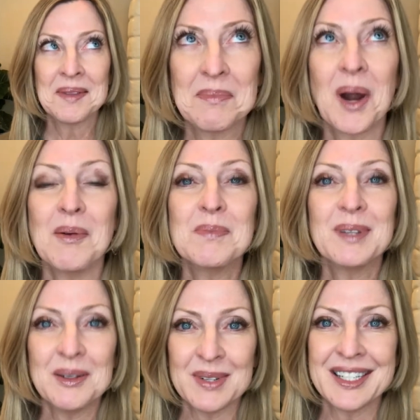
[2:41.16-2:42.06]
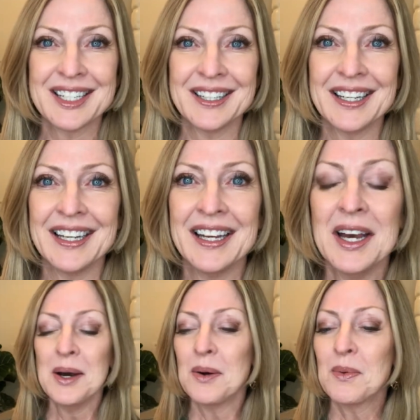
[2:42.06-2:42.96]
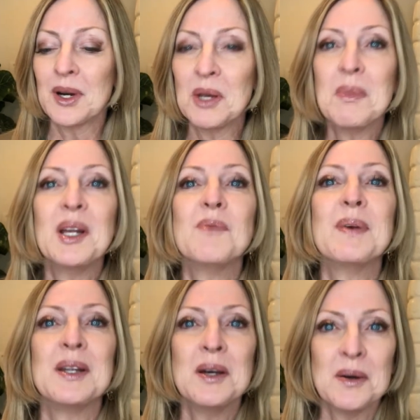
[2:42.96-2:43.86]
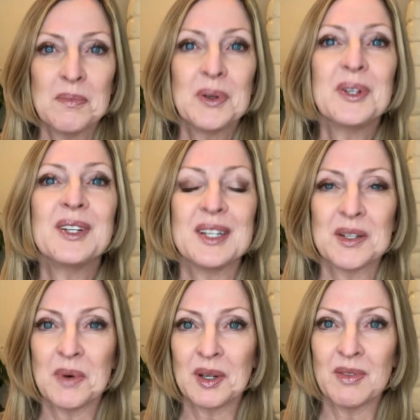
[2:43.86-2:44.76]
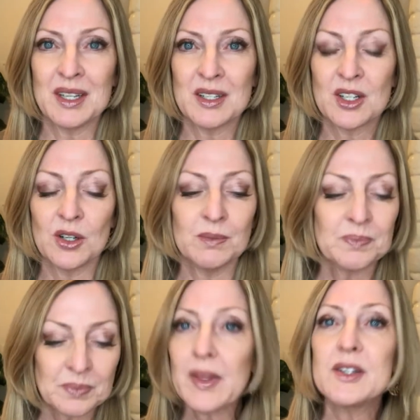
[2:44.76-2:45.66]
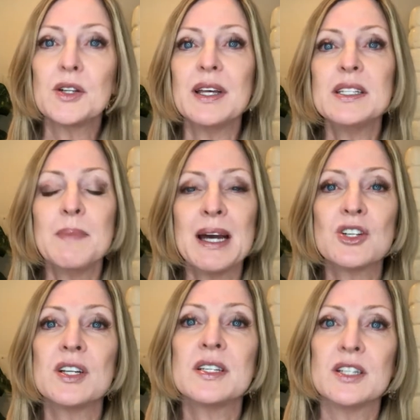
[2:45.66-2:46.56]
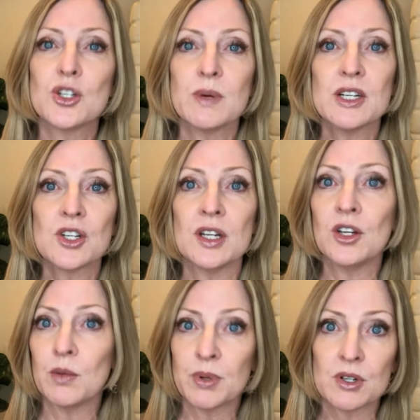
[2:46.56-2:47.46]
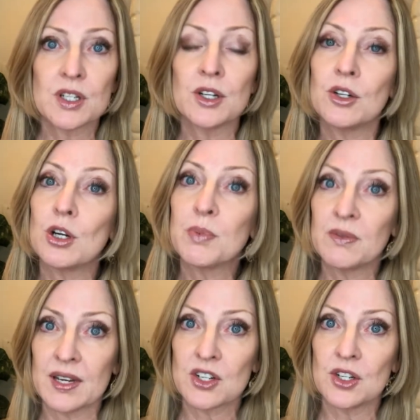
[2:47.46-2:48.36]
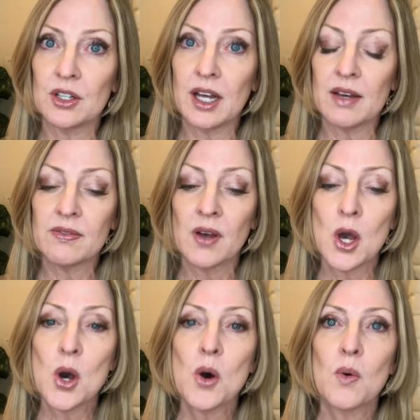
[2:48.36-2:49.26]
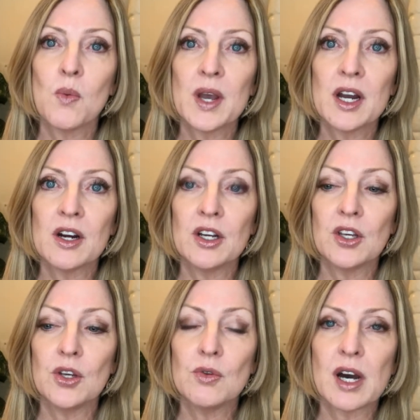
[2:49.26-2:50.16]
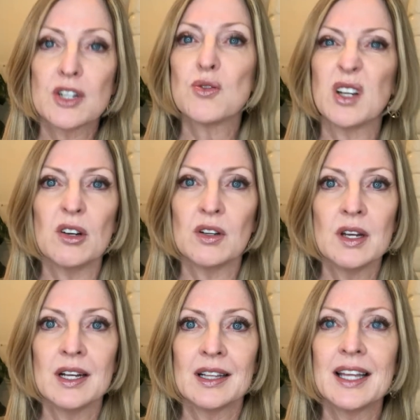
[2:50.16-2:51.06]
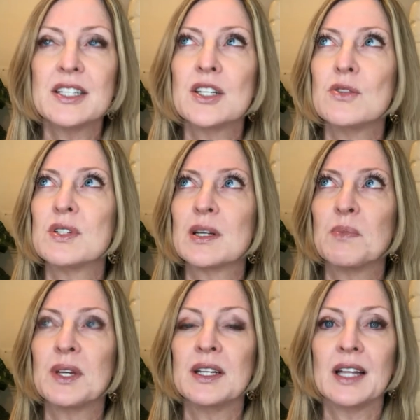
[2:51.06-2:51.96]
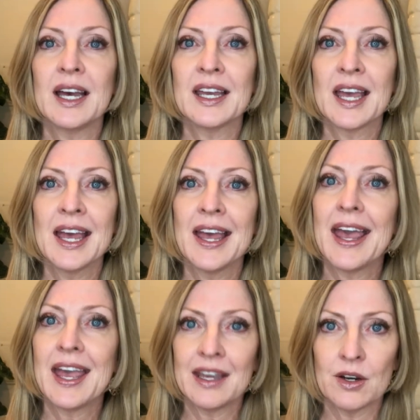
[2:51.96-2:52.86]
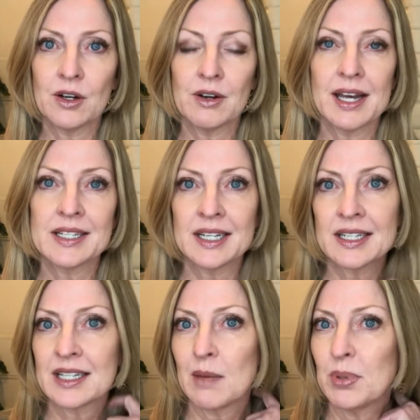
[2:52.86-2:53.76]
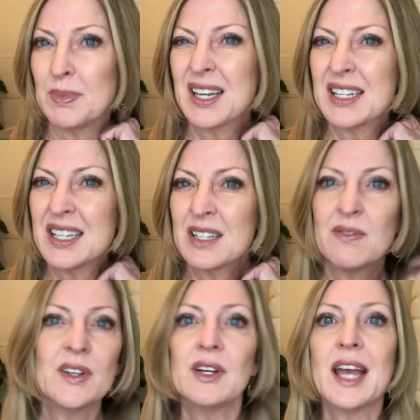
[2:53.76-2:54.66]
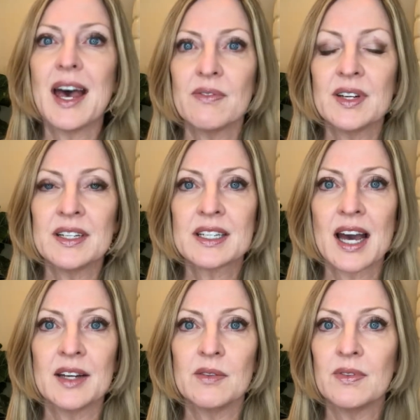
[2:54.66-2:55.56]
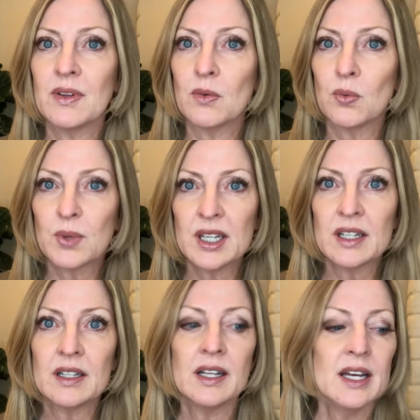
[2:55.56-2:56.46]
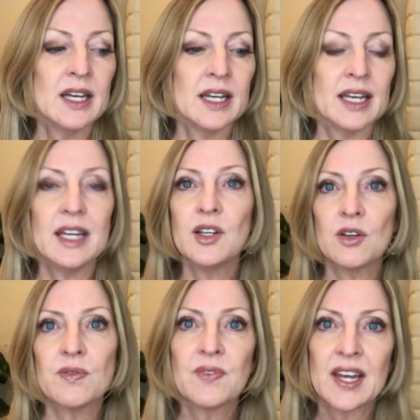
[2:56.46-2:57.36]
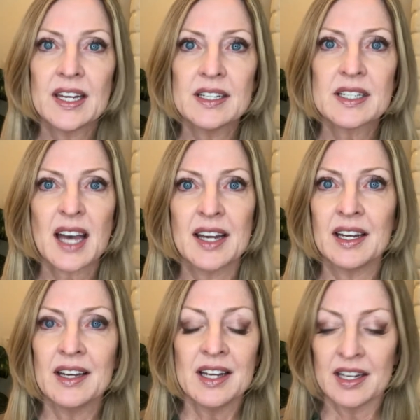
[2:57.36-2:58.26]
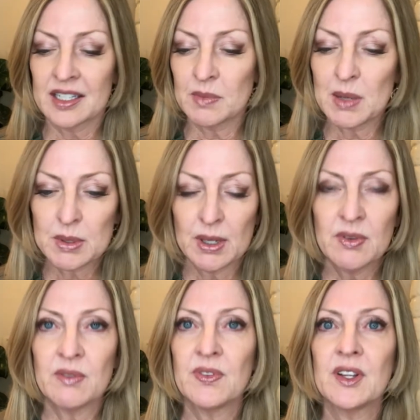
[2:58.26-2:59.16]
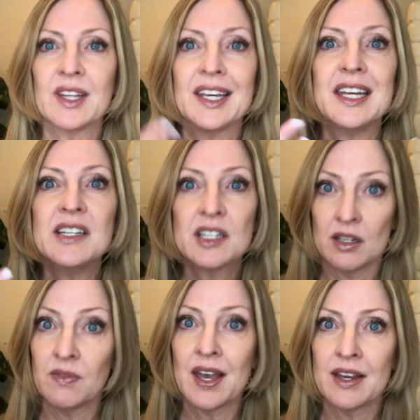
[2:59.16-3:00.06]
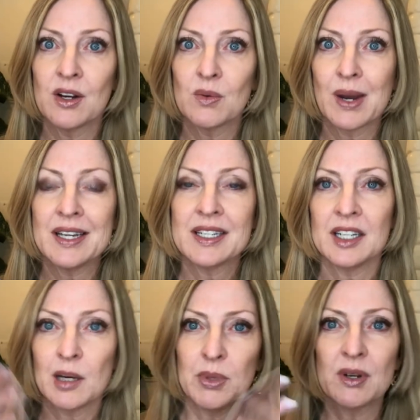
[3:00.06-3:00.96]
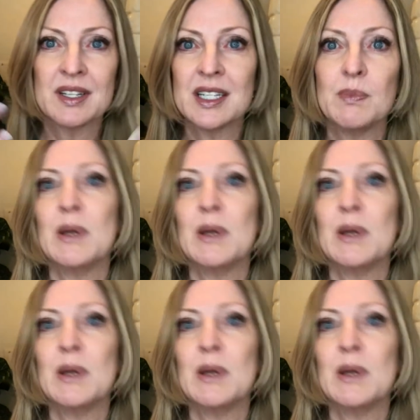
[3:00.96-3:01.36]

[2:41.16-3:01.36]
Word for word: probably recently, where you might have been pulled into one of these two. So let's imagine a situation in your personal or your professional life where you got triggered. Let's use something like anger as an example because it's a very evident kind of real in your face kind of sometimes we even feel the heat of anger rising up you can see